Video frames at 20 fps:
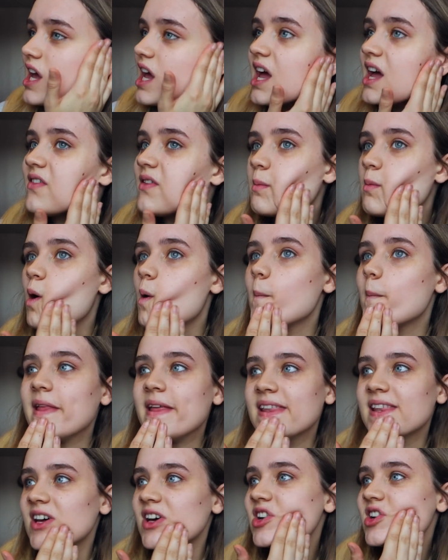If I'm
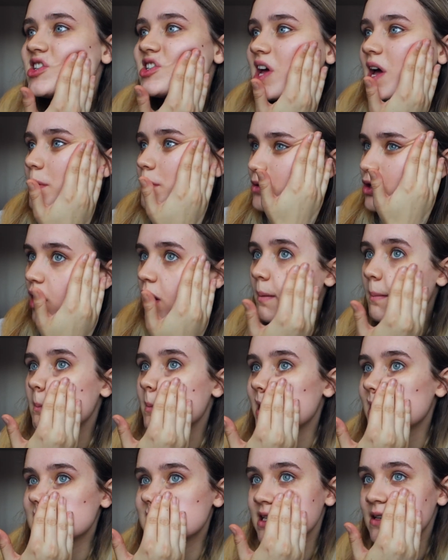completely honest, I'm not a
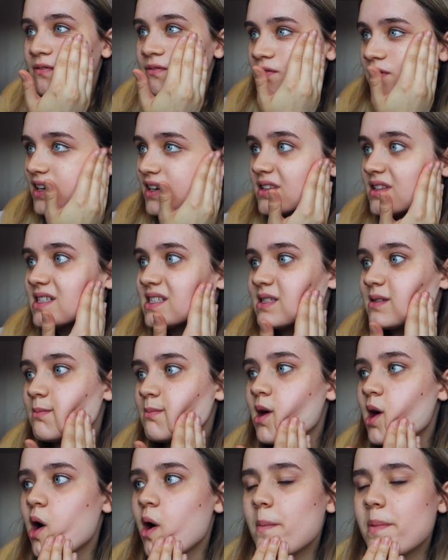massive fan of the
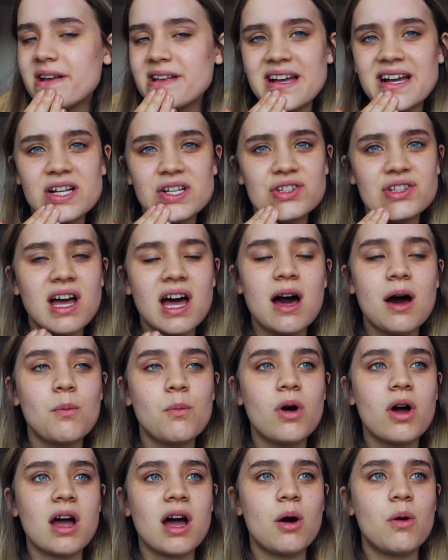smell because I just can't
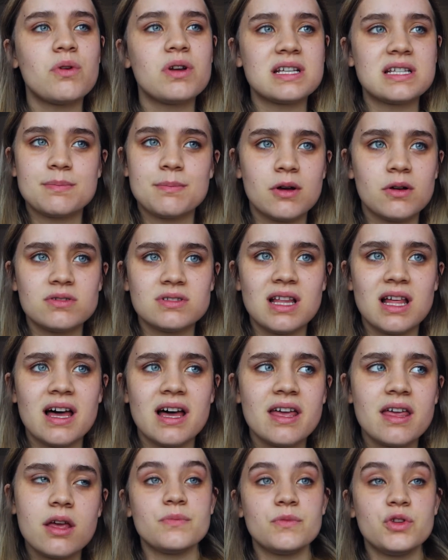work out what it smells like.